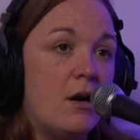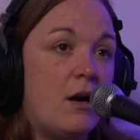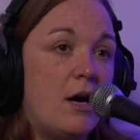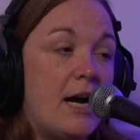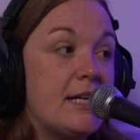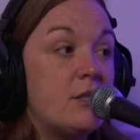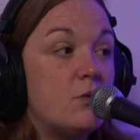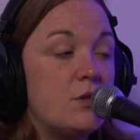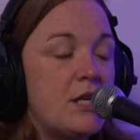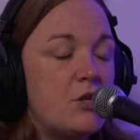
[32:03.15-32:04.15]
high
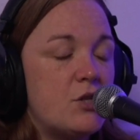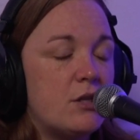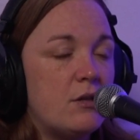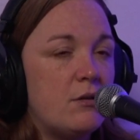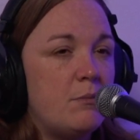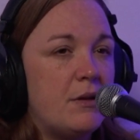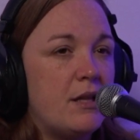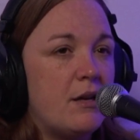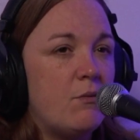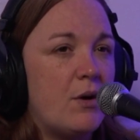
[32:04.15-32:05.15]
school teacher, but
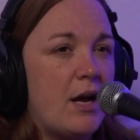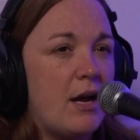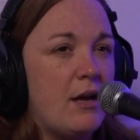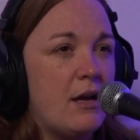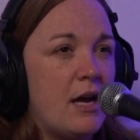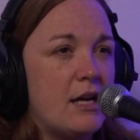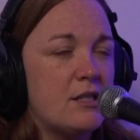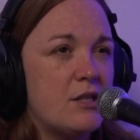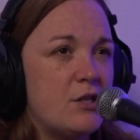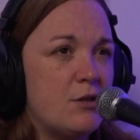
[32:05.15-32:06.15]
then when I
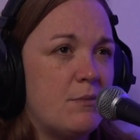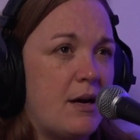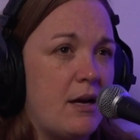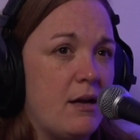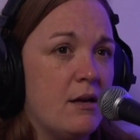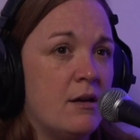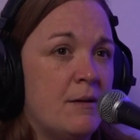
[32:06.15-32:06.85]
had to do my